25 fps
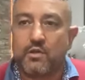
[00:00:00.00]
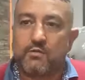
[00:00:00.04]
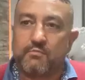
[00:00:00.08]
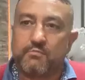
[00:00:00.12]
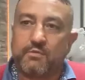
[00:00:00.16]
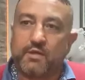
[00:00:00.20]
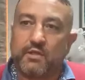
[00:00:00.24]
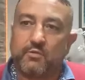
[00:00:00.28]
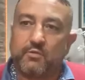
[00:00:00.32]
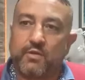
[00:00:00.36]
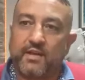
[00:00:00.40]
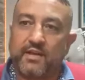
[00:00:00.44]

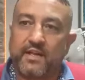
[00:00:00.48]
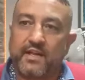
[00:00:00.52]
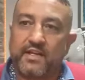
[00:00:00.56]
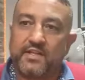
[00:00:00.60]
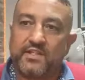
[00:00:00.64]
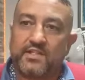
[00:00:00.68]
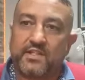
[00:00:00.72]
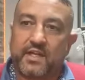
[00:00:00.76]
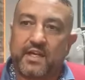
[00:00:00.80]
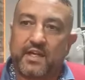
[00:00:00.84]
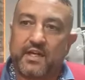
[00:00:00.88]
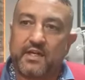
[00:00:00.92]
But when I
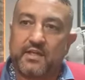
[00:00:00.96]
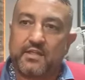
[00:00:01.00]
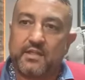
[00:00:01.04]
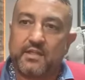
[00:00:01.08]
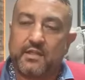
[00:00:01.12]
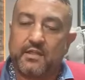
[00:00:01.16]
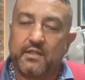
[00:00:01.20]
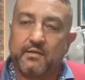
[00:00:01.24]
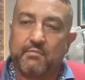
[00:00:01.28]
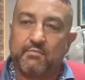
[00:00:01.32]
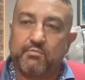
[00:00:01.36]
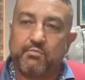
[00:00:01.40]

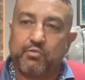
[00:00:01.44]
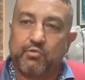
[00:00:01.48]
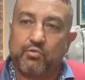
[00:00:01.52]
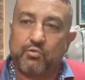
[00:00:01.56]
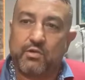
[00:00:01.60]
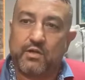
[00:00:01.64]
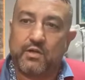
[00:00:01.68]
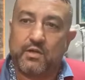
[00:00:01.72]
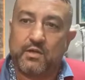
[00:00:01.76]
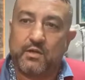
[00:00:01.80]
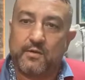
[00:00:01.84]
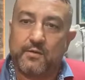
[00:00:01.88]
started the
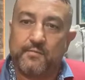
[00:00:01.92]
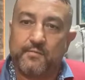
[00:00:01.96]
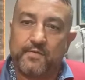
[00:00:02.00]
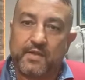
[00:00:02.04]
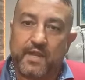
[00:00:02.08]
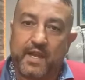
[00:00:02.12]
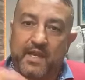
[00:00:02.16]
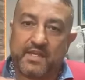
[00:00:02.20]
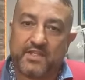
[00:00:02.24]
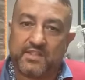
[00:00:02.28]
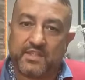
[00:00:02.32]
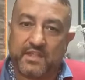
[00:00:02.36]
book,
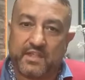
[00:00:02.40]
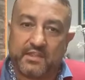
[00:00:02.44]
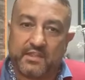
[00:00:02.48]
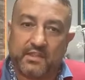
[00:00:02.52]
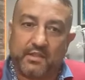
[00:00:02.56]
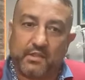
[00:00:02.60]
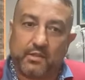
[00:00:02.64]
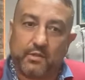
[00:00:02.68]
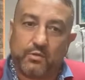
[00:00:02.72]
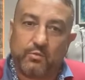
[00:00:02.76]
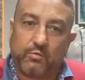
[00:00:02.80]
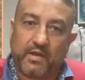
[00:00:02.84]
I
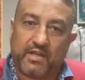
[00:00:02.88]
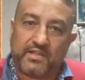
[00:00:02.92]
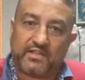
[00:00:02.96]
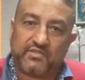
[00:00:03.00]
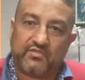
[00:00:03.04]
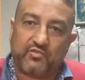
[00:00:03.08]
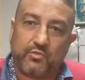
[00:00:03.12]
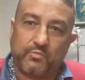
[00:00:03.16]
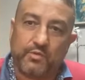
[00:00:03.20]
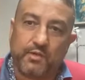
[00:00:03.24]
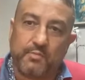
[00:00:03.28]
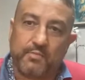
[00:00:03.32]
started it once
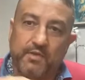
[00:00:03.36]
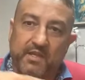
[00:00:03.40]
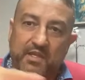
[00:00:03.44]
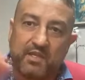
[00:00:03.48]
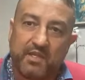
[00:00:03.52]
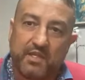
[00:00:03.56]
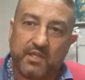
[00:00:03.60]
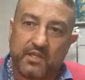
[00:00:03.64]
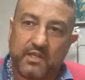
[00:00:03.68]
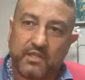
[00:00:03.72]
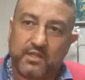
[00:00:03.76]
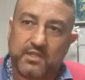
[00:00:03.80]
from the
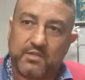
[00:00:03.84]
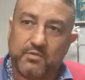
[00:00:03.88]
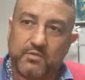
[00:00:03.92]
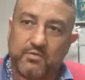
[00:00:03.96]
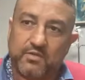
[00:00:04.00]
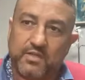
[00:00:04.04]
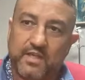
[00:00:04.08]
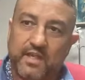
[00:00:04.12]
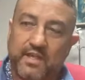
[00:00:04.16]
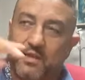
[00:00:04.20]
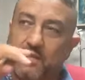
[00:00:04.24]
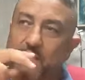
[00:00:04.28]
beginning till
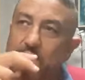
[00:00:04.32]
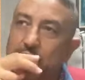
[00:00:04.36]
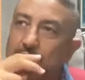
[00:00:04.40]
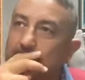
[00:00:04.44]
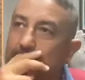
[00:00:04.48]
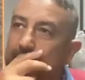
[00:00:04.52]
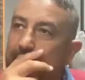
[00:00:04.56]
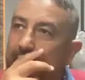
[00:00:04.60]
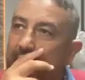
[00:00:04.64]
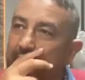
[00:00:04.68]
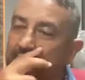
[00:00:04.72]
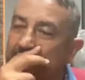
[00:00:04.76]
the end.
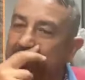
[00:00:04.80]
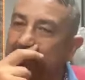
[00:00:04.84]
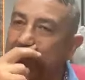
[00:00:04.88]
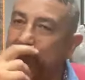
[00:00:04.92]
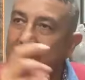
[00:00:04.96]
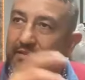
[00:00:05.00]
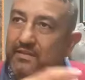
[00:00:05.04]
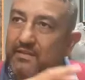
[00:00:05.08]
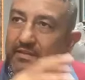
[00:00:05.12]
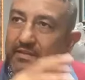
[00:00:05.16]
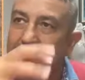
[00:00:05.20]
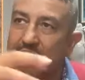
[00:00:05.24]
I
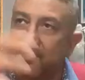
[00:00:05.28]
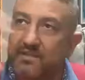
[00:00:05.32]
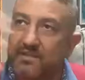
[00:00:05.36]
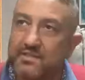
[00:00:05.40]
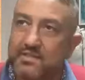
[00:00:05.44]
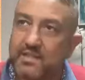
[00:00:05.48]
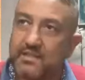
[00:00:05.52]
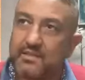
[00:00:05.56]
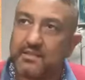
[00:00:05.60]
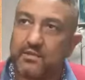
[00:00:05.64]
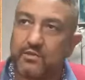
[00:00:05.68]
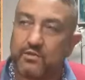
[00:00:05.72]
didn't
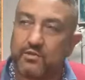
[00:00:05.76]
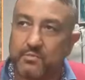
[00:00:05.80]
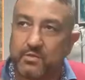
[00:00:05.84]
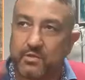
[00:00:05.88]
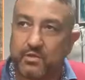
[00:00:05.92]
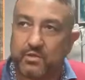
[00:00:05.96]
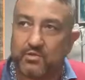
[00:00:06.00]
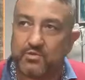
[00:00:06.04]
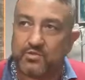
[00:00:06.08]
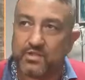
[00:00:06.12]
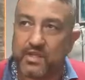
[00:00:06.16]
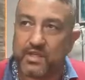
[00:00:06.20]
understand a lot
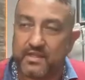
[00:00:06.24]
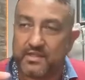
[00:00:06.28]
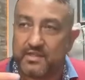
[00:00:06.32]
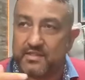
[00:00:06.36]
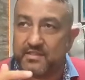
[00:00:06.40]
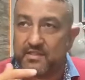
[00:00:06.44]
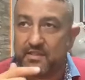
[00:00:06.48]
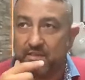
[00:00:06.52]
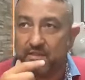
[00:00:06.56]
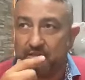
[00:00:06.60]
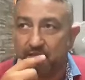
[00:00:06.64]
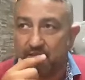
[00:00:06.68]

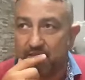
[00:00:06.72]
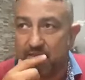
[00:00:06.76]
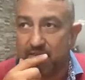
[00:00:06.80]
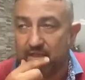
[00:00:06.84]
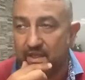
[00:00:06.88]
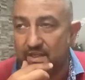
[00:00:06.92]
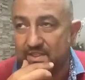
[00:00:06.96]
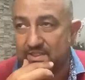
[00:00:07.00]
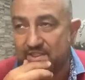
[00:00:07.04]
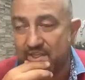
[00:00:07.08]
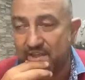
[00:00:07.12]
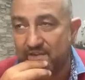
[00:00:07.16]

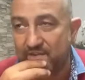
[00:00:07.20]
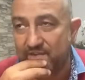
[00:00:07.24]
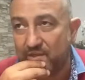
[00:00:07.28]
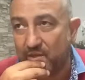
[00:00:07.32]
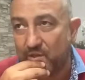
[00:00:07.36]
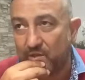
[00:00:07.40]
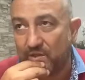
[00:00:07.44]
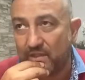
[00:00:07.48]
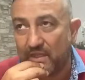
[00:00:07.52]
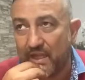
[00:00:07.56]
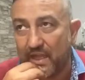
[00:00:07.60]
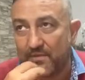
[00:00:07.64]
because I
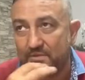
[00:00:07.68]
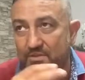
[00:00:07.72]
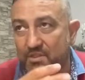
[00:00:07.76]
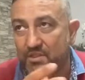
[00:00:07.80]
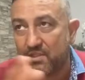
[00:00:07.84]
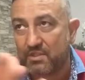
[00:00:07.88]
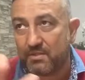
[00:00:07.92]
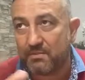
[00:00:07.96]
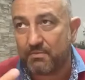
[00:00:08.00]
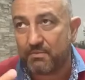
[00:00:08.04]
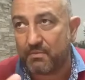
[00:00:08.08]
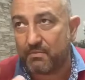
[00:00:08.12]
listened uh,
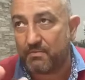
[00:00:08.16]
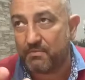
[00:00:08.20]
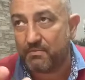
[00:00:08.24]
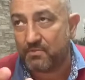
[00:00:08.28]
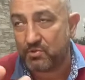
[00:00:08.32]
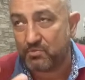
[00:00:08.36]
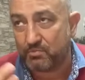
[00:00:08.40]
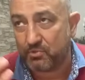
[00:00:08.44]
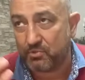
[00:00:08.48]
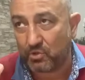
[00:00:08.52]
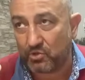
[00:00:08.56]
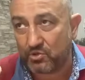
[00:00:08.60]
several times.
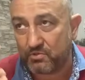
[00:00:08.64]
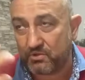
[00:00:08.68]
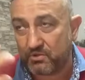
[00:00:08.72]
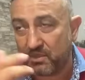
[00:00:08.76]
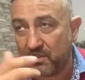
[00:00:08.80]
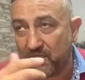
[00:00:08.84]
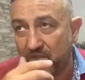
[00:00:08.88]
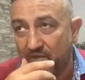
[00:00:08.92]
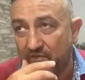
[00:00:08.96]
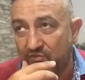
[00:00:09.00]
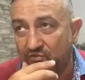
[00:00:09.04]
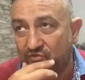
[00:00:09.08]
It's
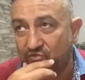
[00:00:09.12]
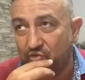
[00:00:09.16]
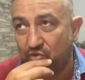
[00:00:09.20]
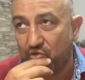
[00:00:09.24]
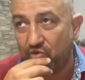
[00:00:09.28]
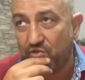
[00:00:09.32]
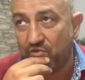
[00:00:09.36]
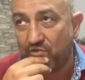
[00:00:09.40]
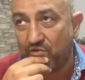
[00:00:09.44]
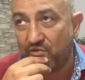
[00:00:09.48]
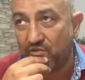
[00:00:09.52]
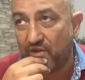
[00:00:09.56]

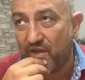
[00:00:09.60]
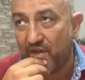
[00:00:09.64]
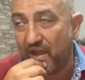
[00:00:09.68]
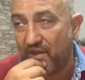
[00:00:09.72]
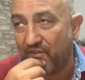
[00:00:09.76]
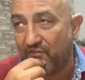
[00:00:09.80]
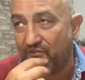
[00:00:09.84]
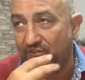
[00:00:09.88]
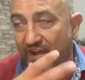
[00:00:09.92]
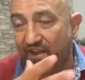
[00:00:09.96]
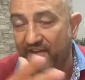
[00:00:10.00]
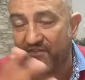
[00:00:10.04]
approximately
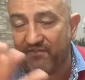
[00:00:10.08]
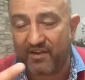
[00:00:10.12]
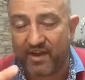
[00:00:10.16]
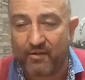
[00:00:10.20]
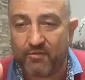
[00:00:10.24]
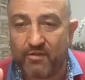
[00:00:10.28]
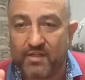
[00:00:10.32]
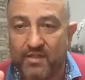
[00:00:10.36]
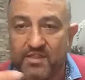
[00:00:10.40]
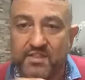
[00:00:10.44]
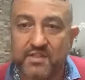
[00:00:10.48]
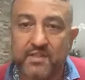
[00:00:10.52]
four,
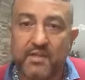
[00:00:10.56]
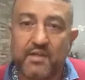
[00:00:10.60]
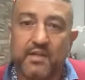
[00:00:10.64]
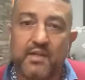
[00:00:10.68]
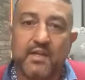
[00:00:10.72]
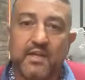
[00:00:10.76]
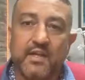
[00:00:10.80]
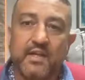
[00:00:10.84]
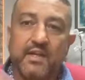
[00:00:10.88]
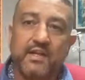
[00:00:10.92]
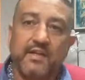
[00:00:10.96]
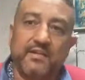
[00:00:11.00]
five
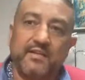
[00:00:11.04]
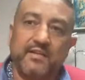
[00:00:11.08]
hours.